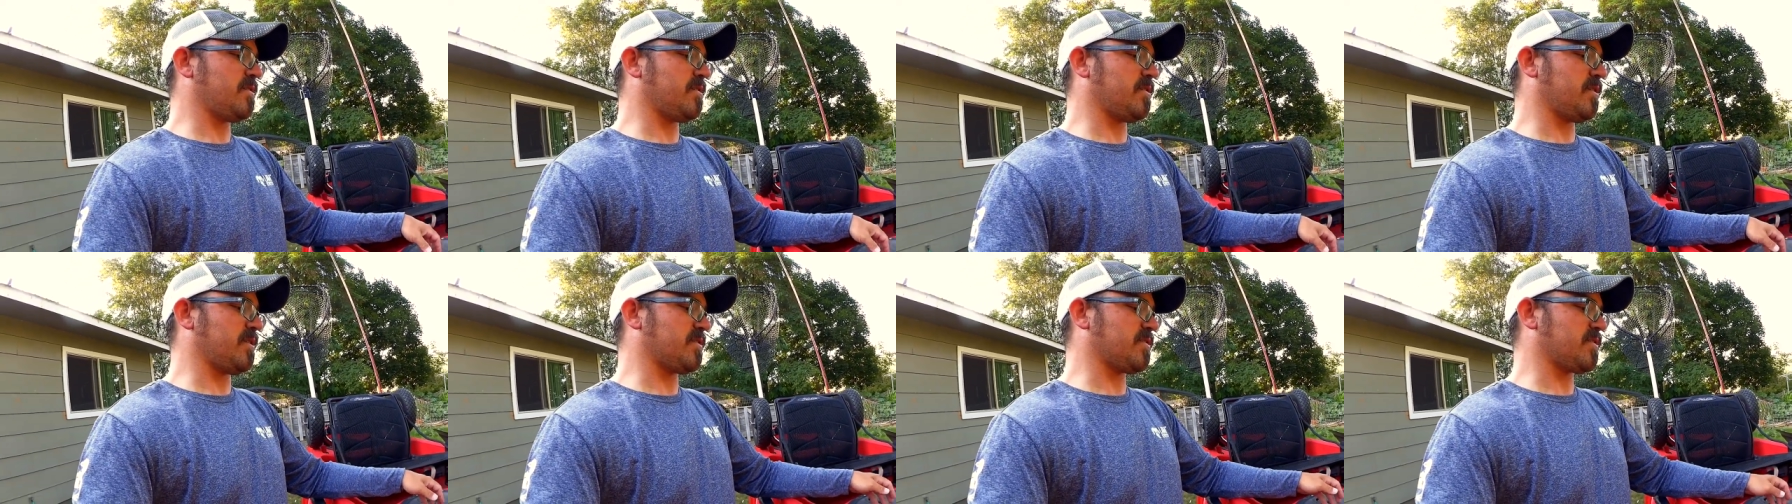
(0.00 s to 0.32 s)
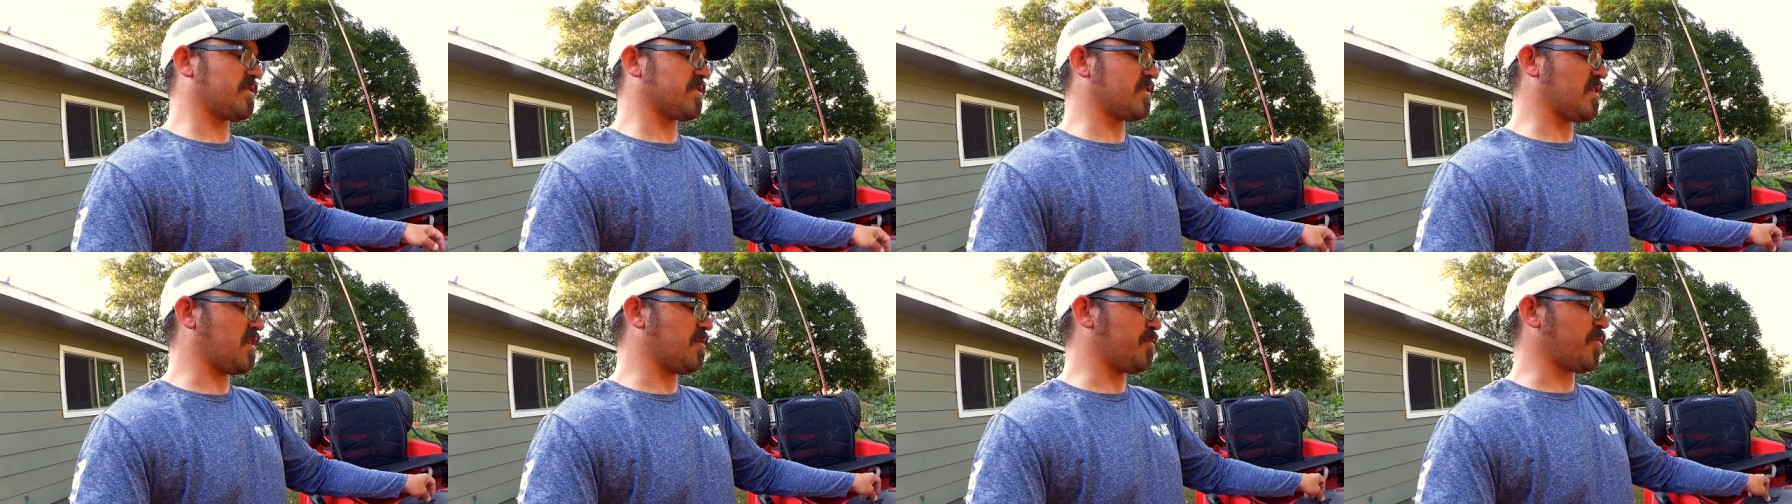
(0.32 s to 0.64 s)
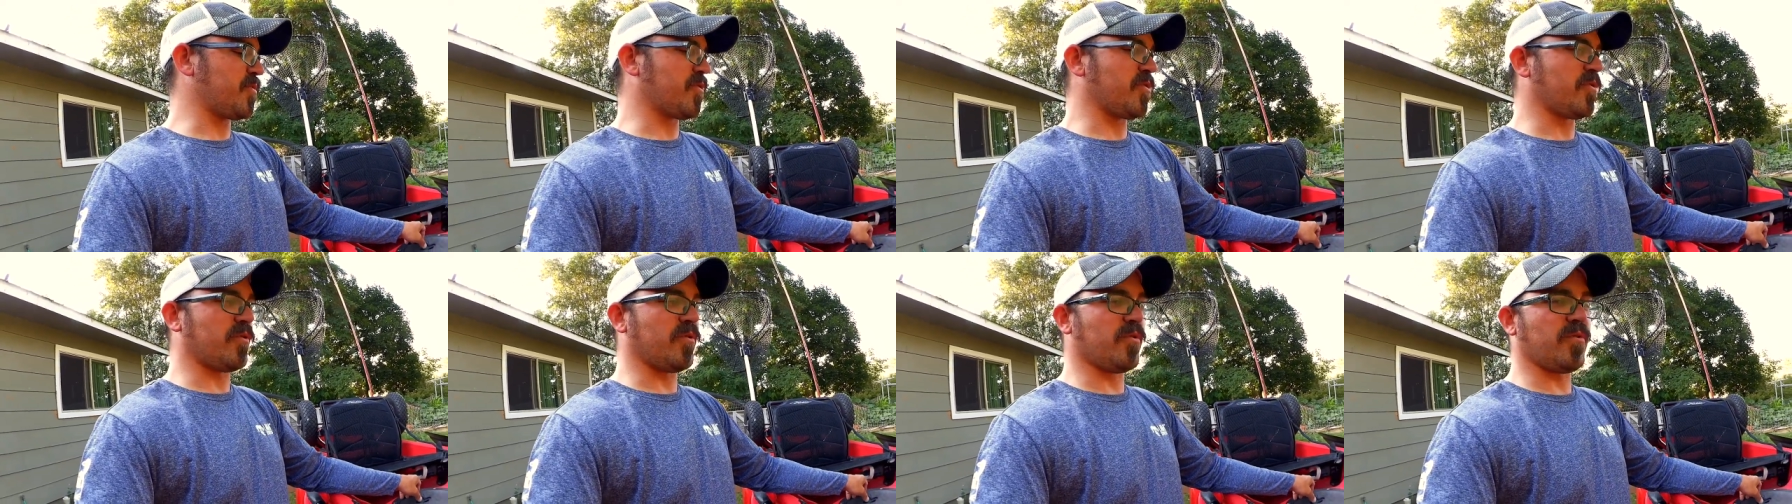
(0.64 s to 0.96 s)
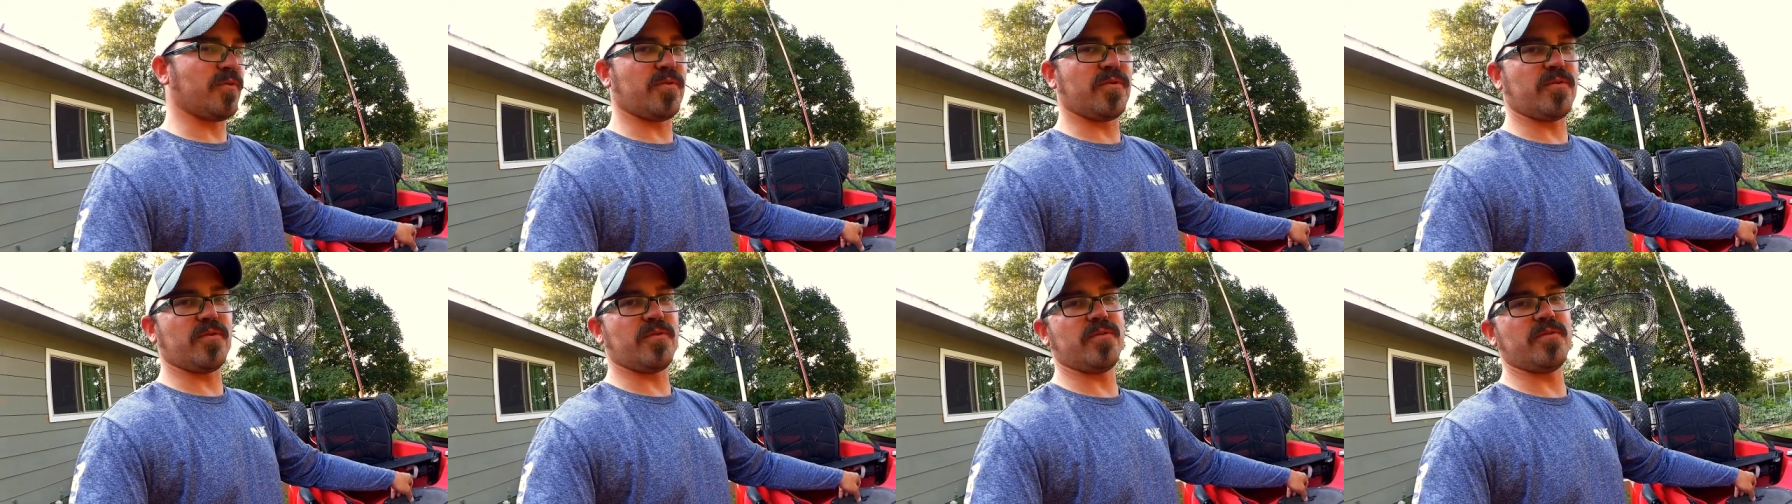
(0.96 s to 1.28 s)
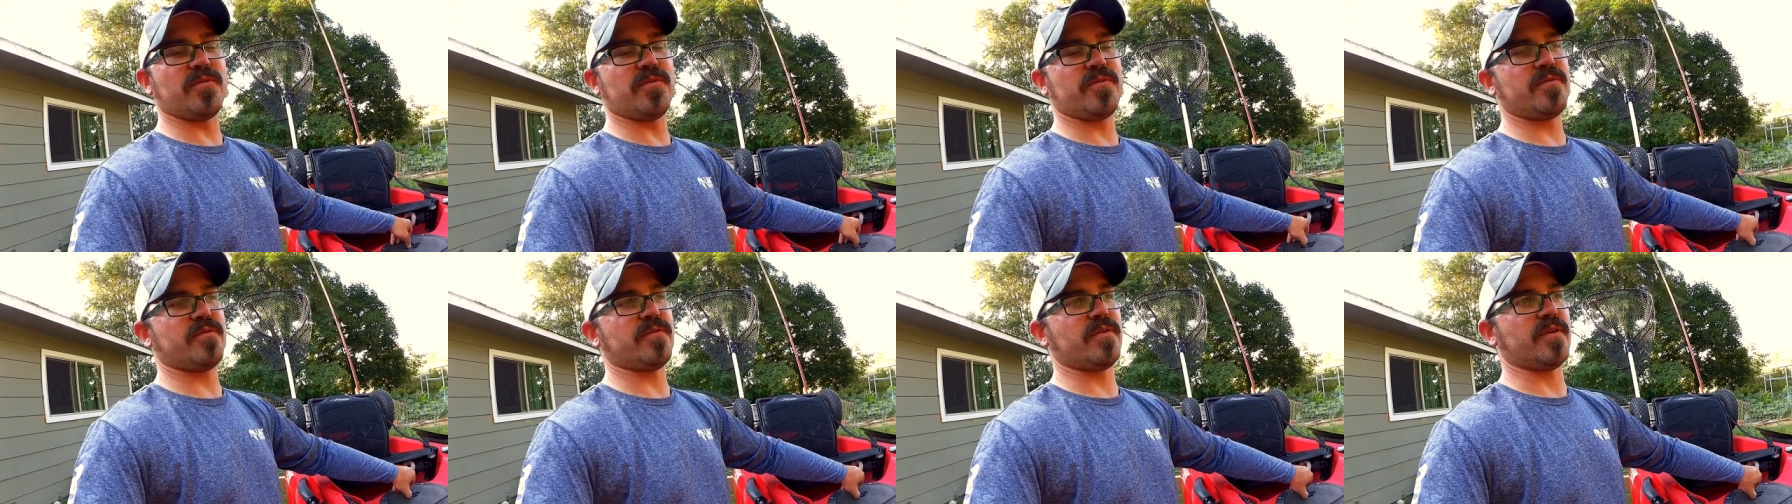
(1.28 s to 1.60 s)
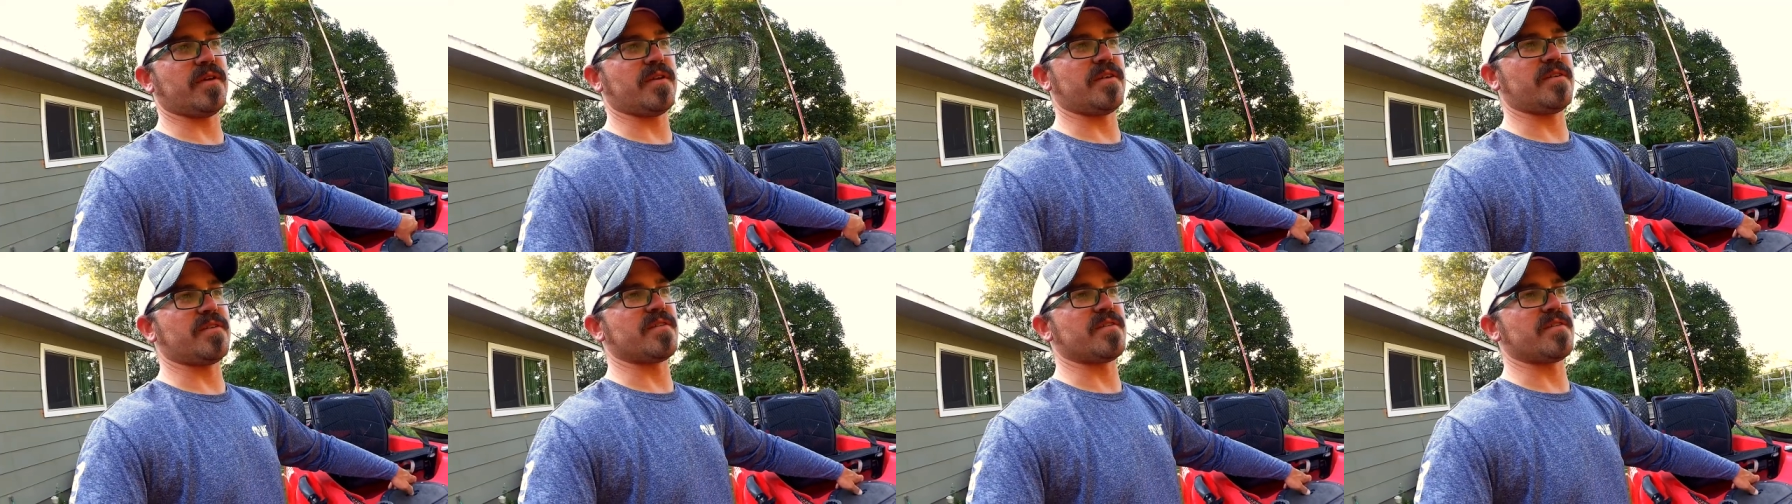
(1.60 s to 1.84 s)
a scupper hole uh,